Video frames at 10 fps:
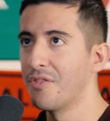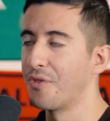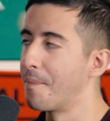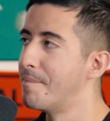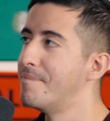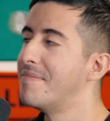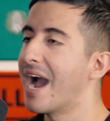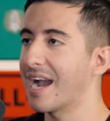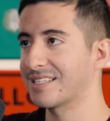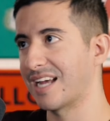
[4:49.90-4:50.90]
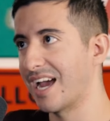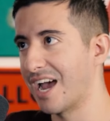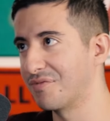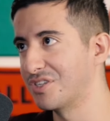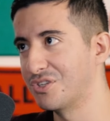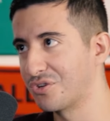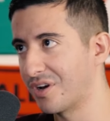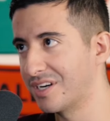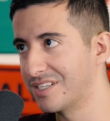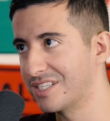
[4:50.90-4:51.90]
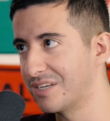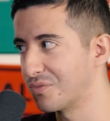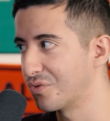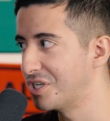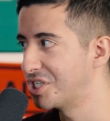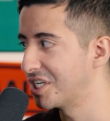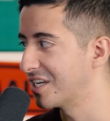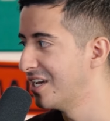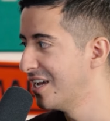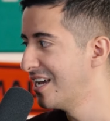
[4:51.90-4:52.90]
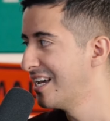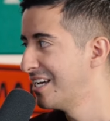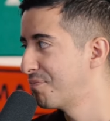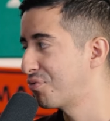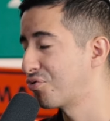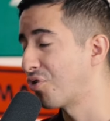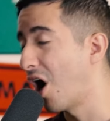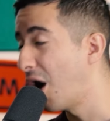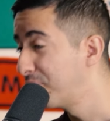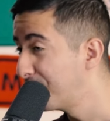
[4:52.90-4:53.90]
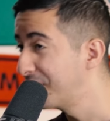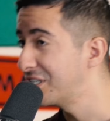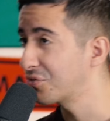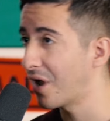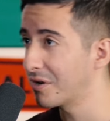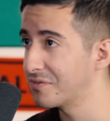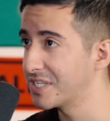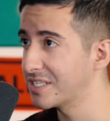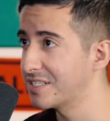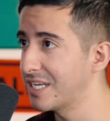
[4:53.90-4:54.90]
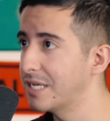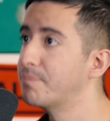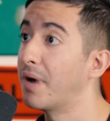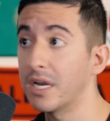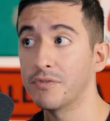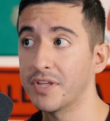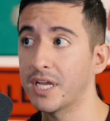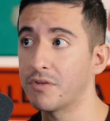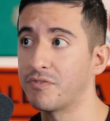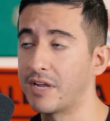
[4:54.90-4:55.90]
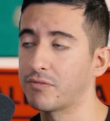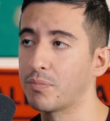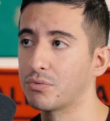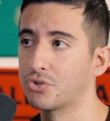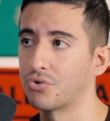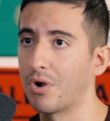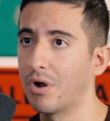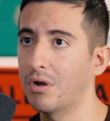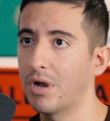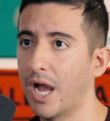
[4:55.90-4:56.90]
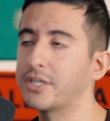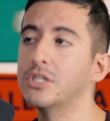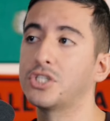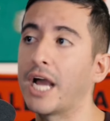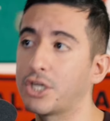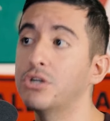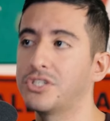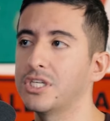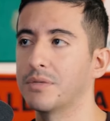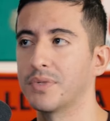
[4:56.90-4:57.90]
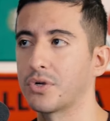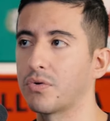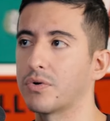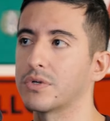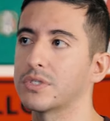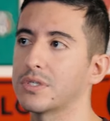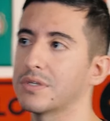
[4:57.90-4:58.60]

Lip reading: The max I have this Ukrainian team reaching, probably is round of 16. But if they get a favorable draw, I could see them in the quarters.